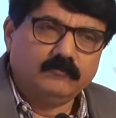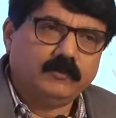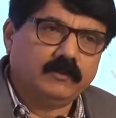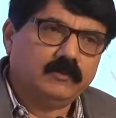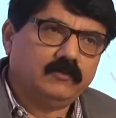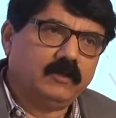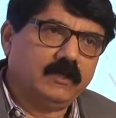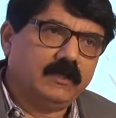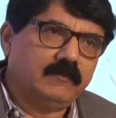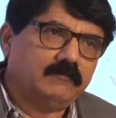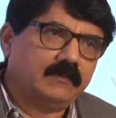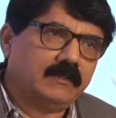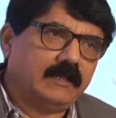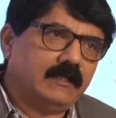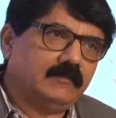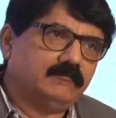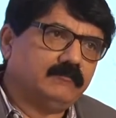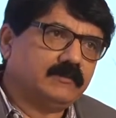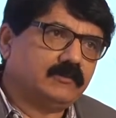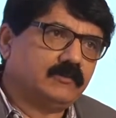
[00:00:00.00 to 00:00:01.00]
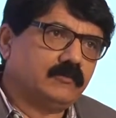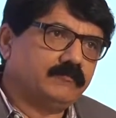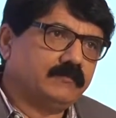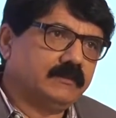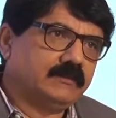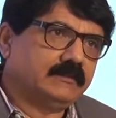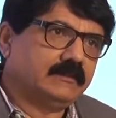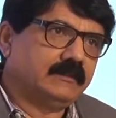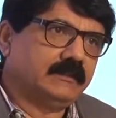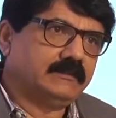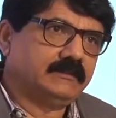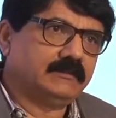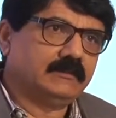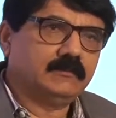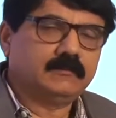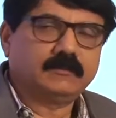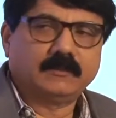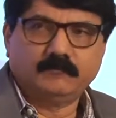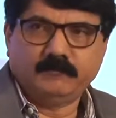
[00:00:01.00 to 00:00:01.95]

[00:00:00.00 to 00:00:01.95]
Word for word: When you have a canvas of this nature,